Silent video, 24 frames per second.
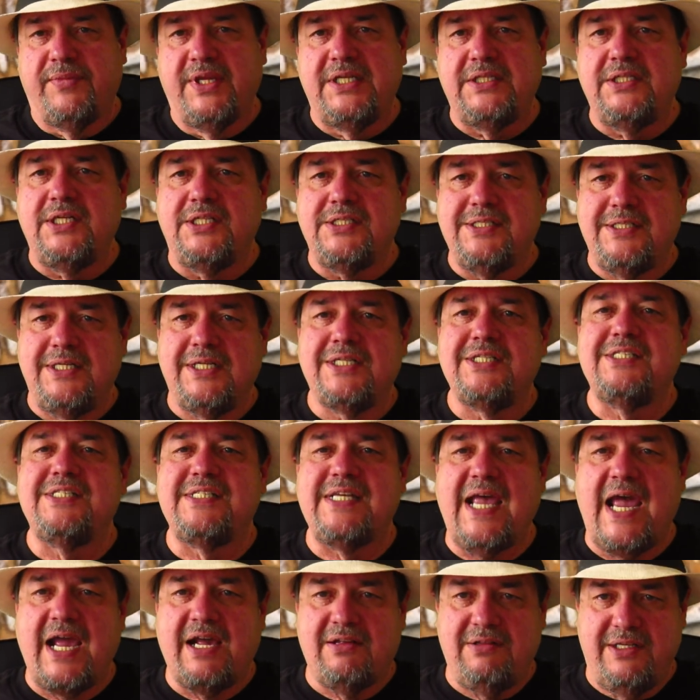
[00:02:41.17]
That doesn't
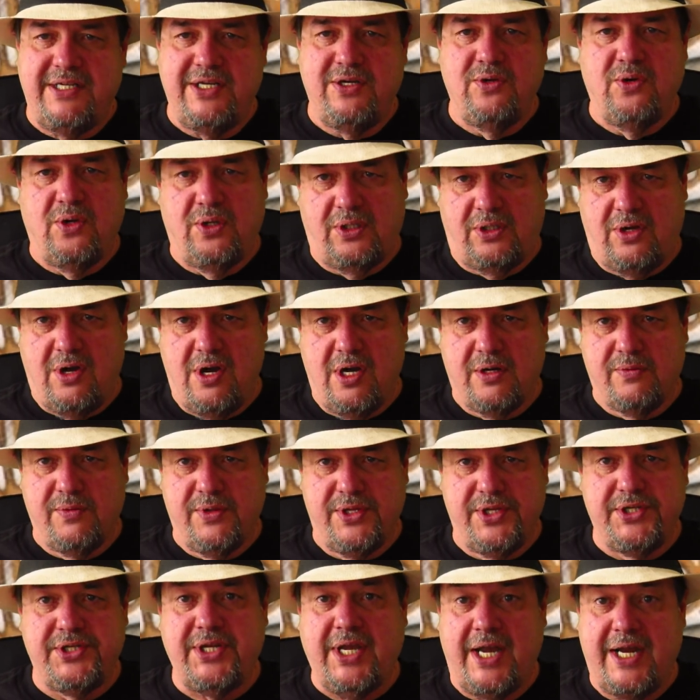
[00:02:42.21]
exactly go along
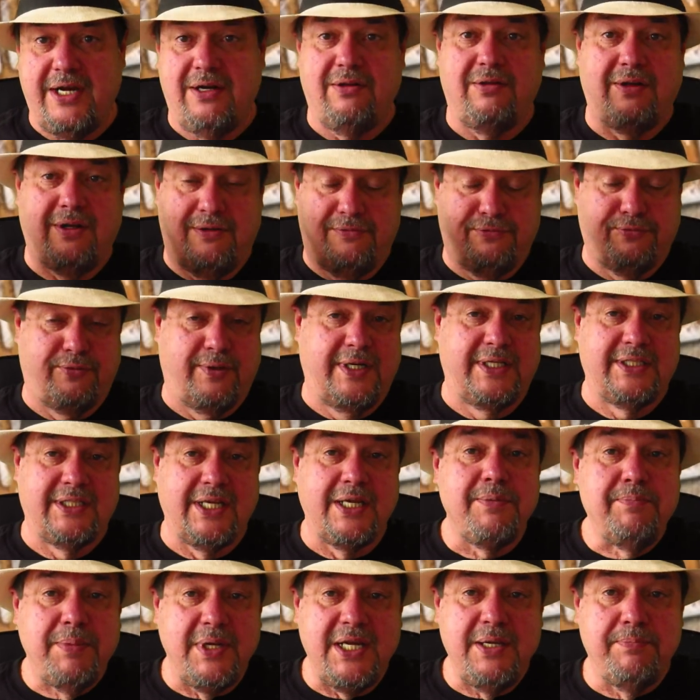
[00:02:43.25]
with the title of
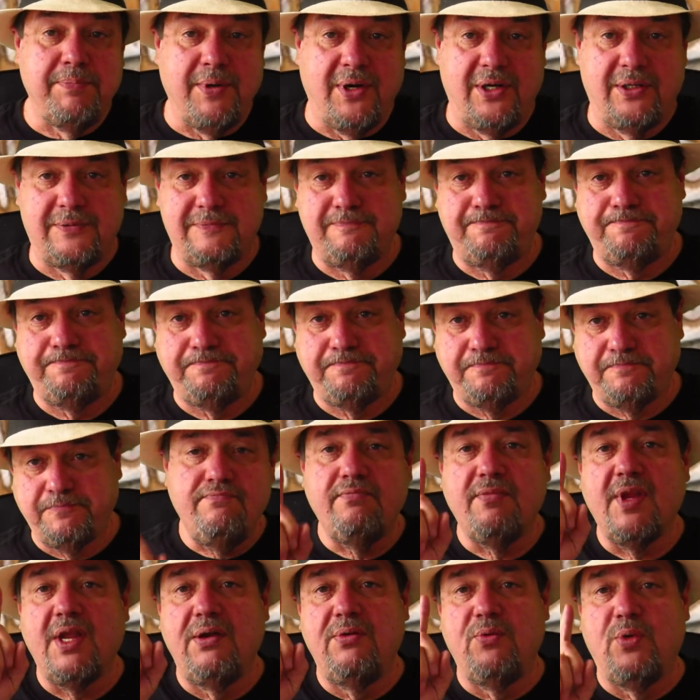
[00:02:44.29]
friendly people.
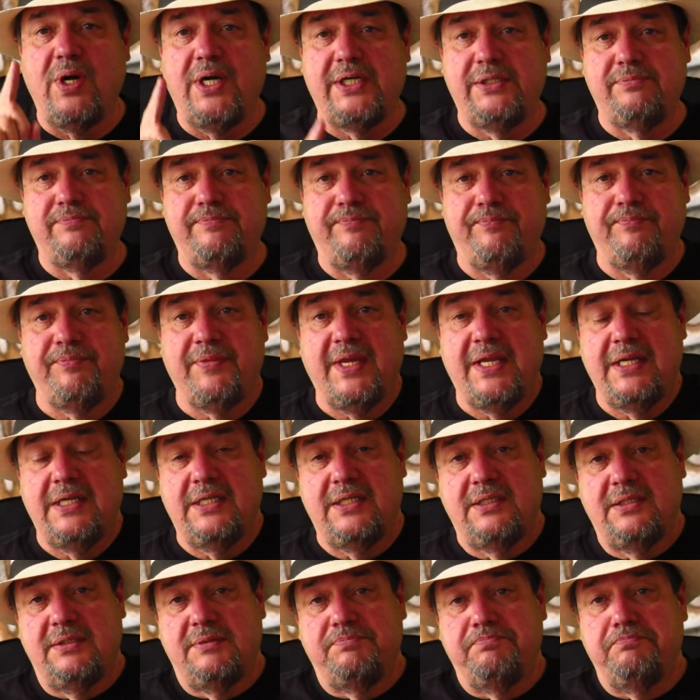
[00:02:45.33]
One,
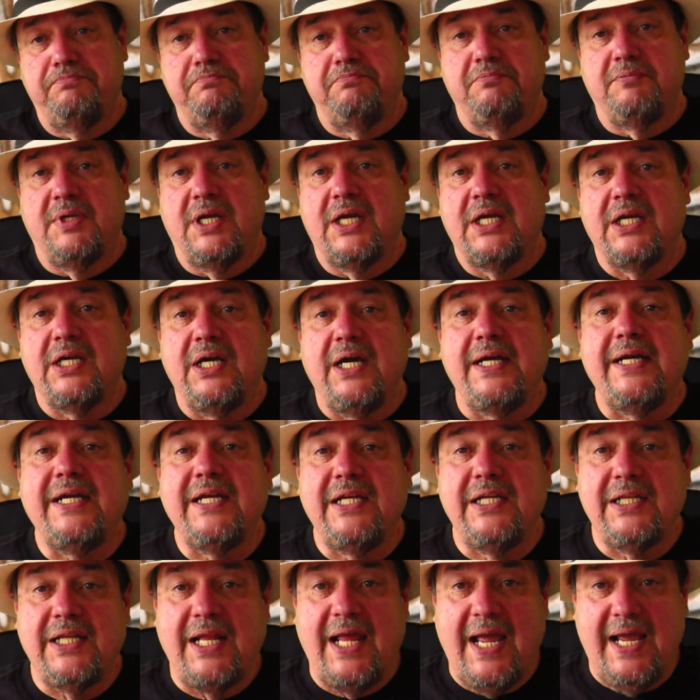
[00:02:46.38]
cutting
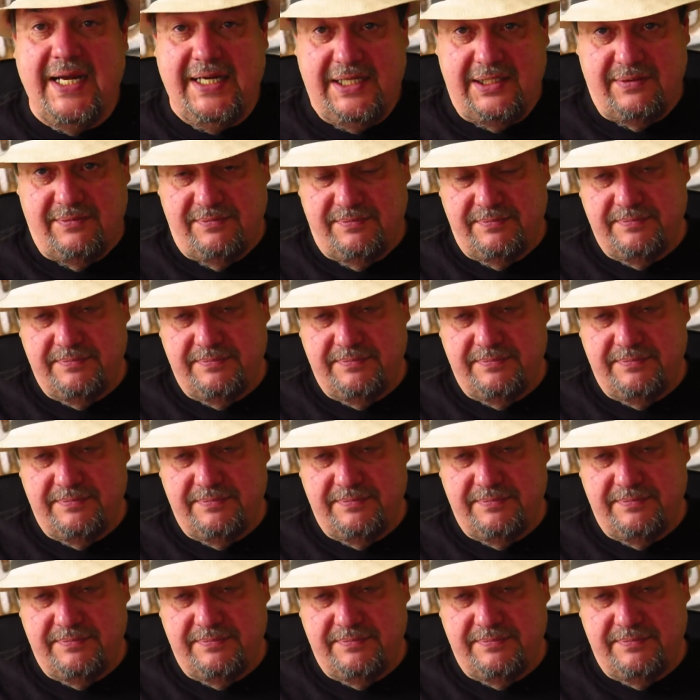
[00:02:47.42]
in line.